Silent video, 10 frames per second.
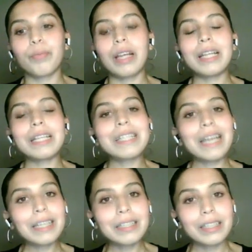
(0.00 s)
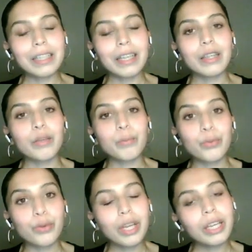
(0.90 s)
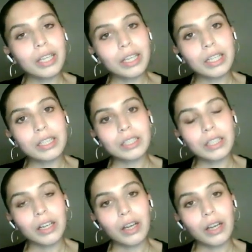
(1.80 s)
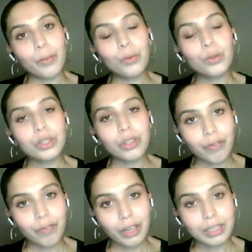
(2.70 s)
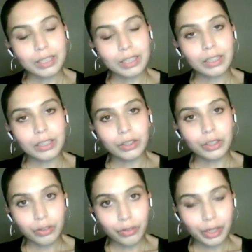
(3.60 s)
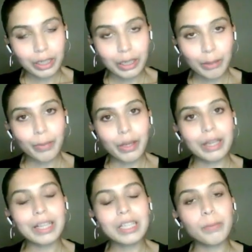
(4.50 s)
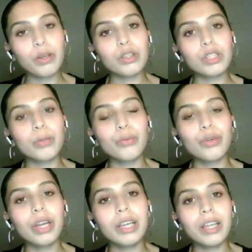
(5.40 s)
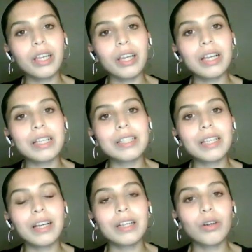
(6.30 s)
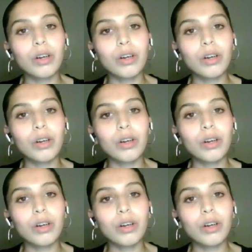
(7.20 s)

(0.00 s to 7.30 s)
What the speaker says: And then secondly, the brain is also affected greatly, and that's because the brain is an